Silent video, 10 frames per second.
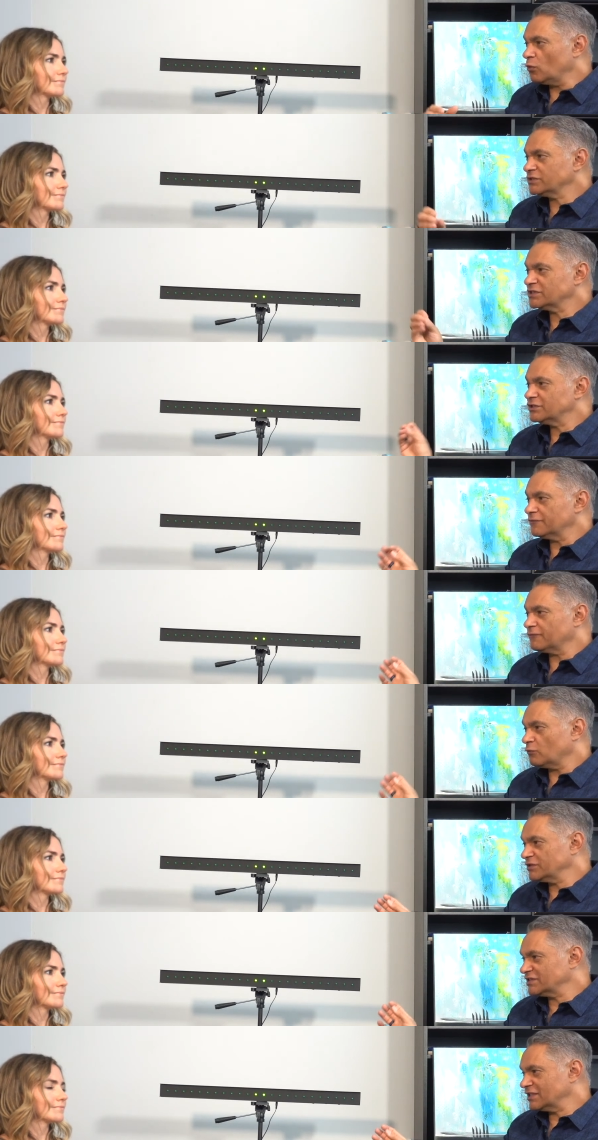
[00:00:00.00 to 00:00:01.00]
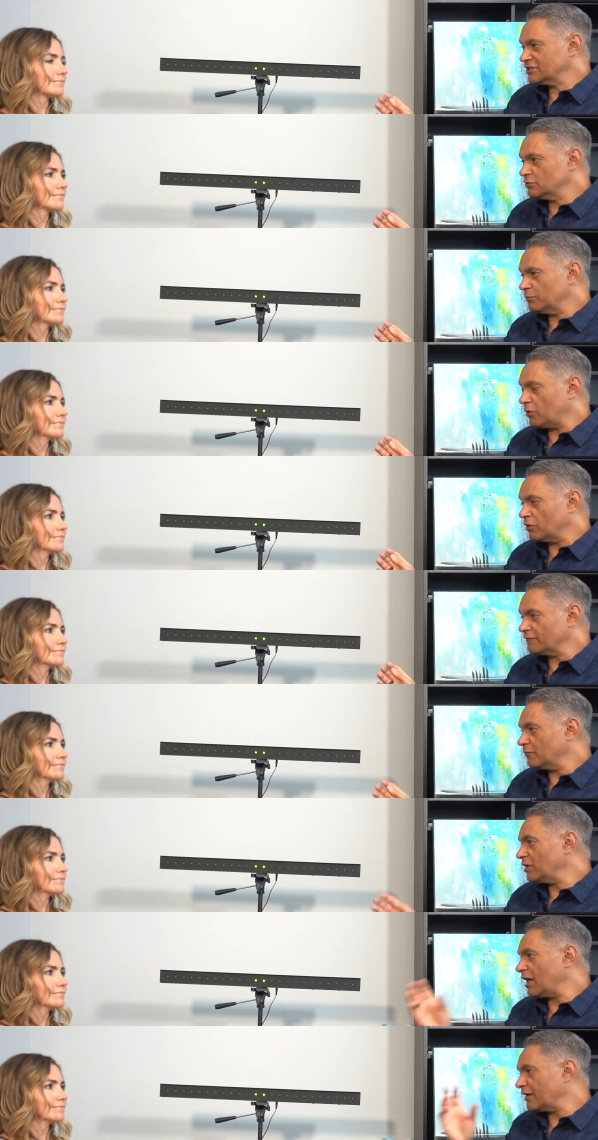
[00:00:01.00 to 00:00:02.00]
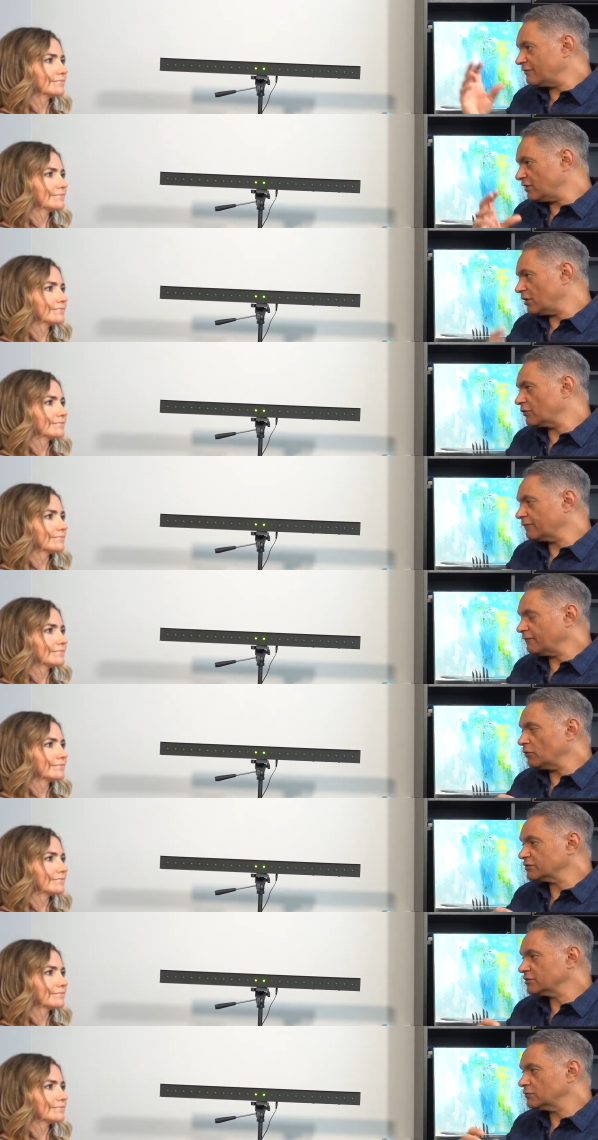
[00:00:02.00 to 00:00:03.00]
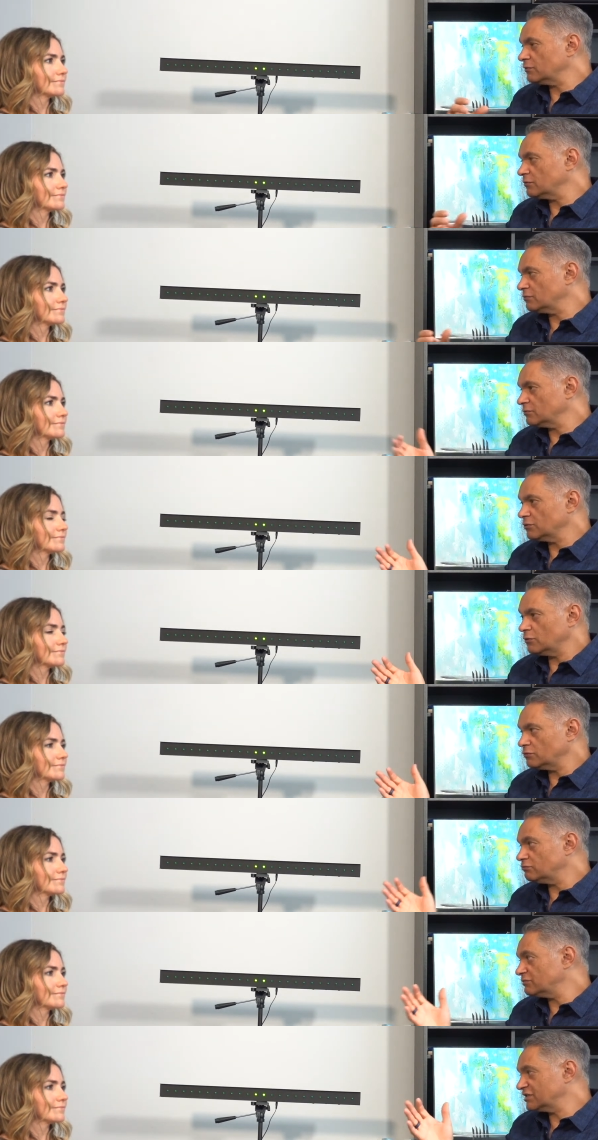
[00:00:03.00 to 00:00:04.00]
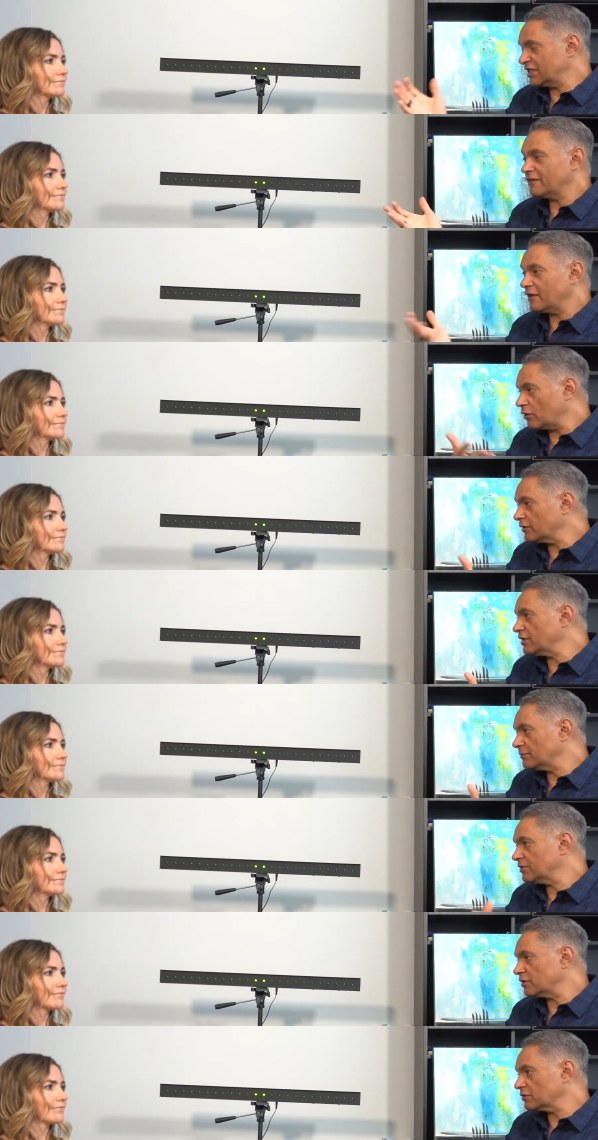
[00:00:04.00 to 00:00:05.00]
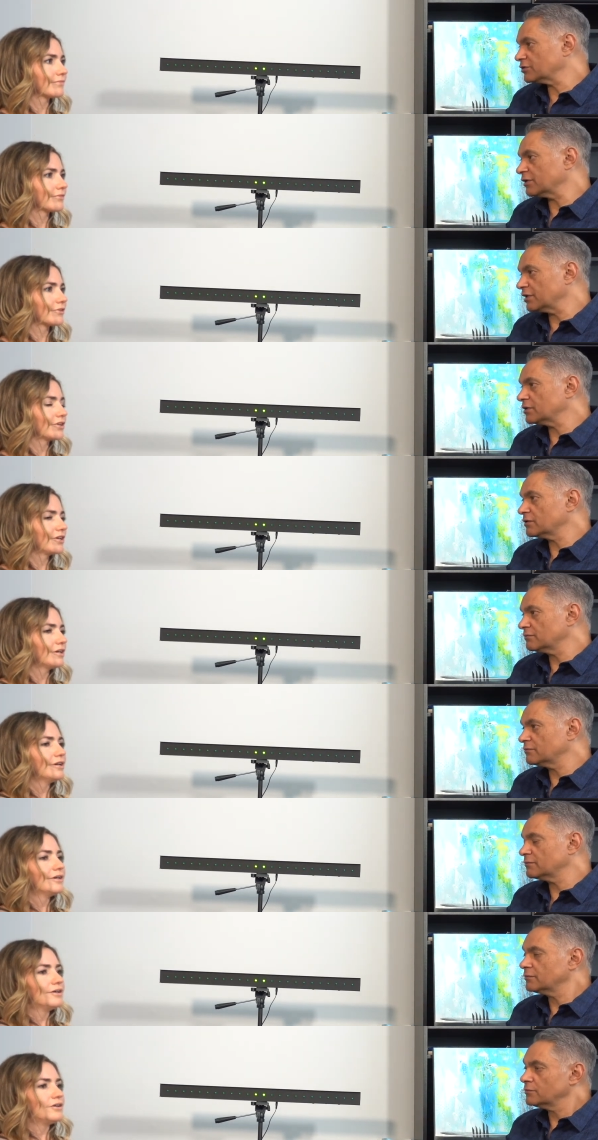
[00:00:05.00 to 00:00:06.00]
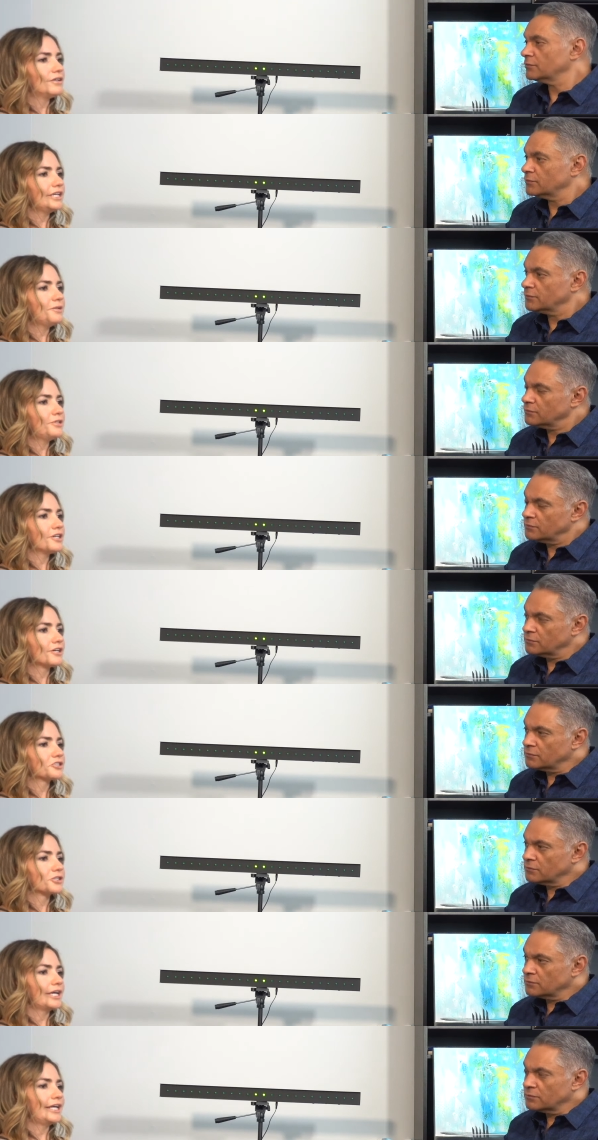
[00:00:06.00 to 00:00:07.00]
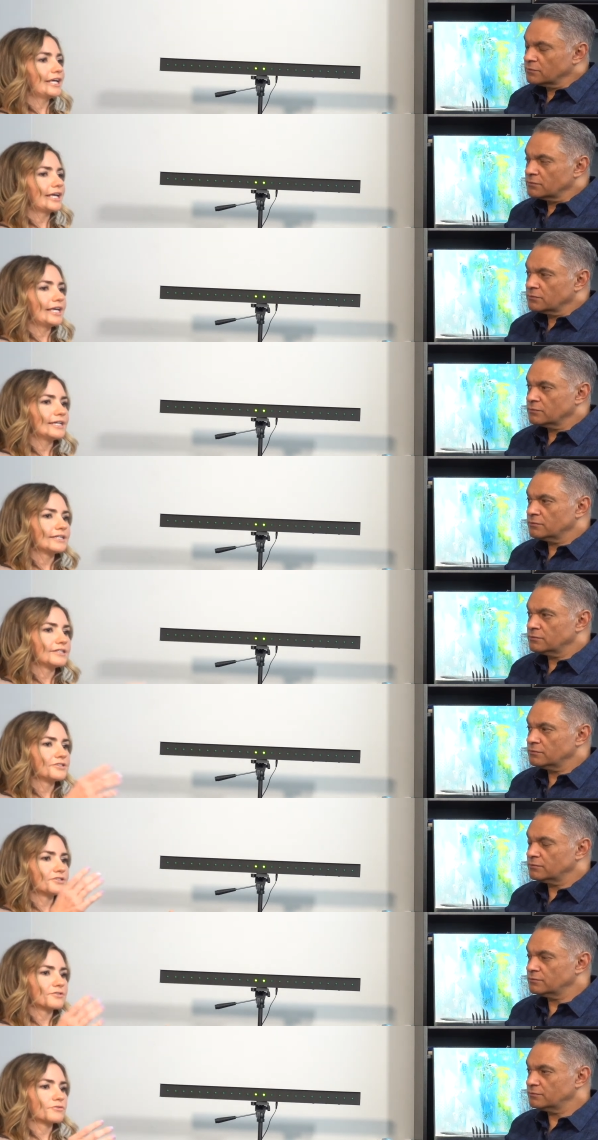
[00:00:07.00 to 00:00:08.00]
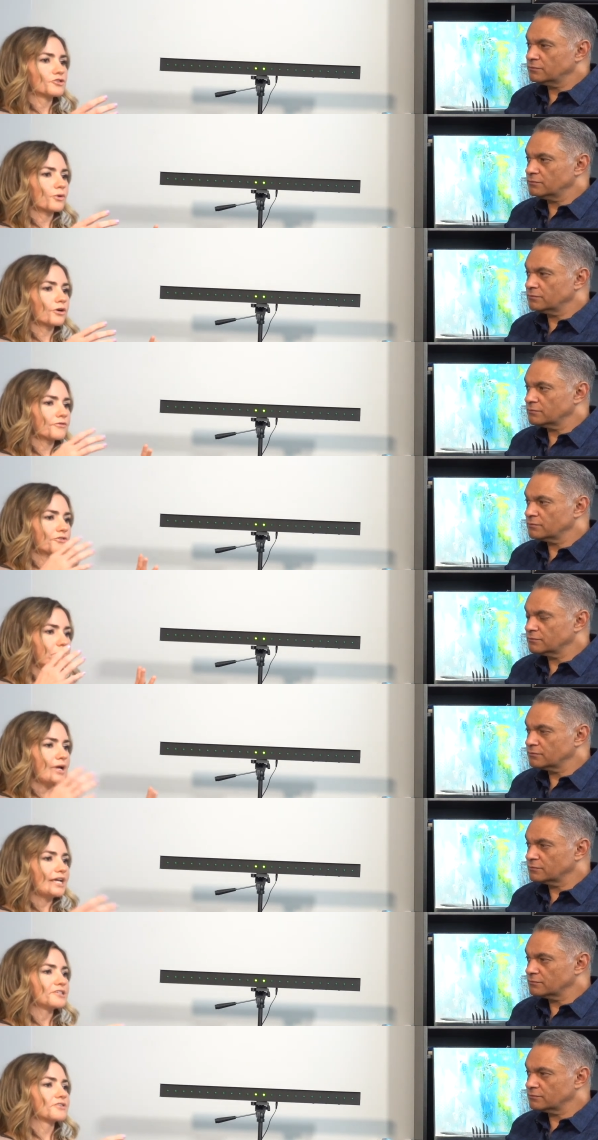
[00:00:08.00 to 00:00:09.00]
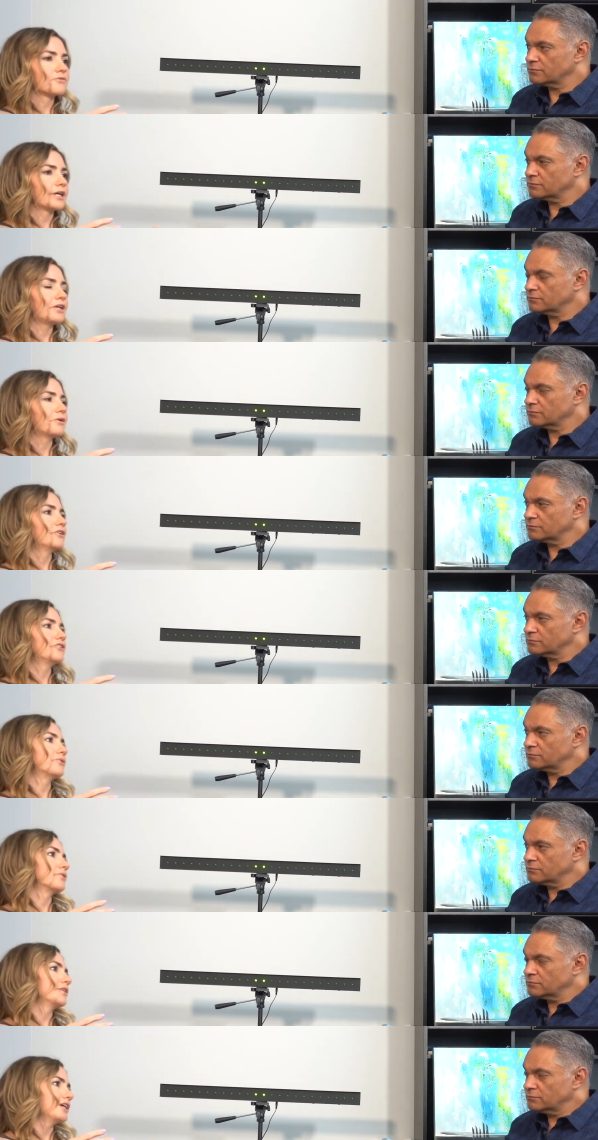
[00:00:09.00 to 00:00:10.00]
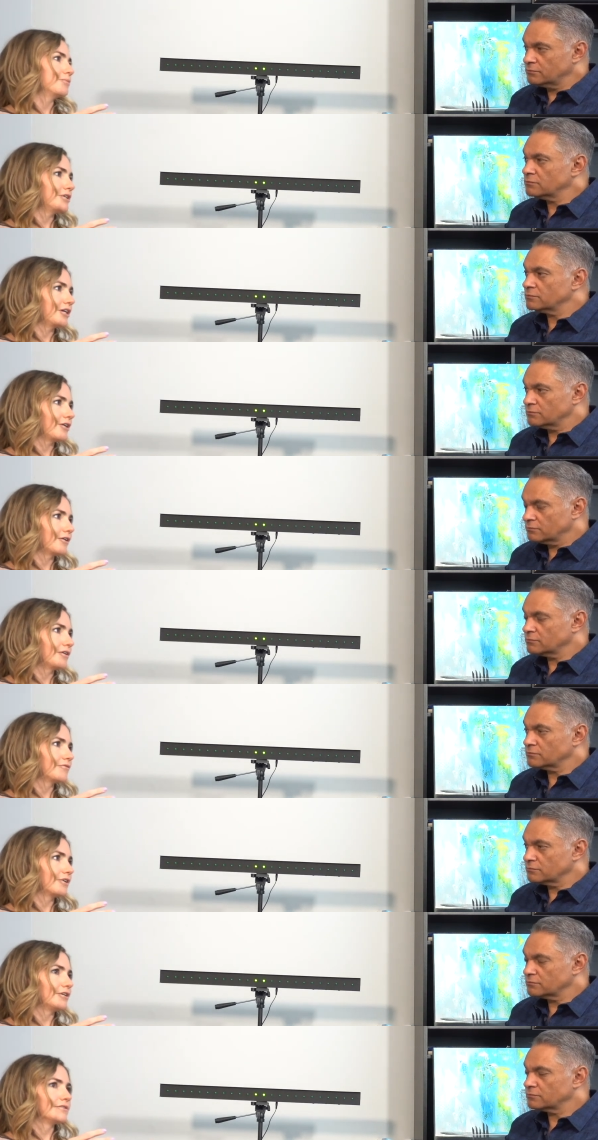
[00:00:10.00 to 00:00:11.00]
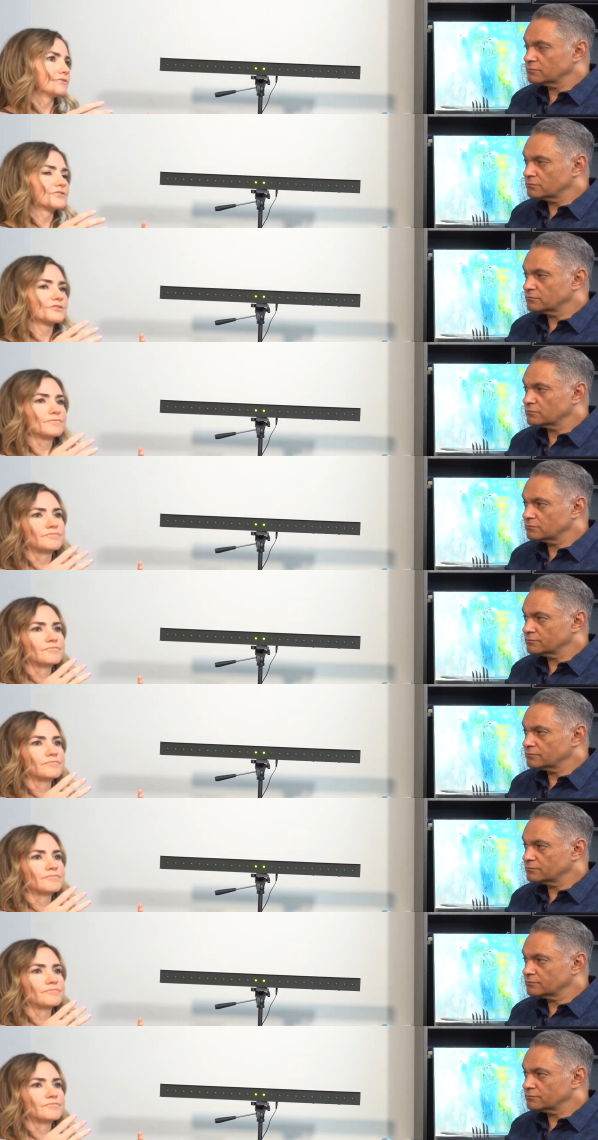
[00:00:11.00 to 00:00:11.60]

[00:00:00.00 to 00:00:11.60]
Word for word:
Speaker 1: what's diff- what sets you apart from a lot of the other folks who who say they are EMDR trained?
Speaker 2: Well, EMDR training is sort of the base of what you can do with EMDR. It involves,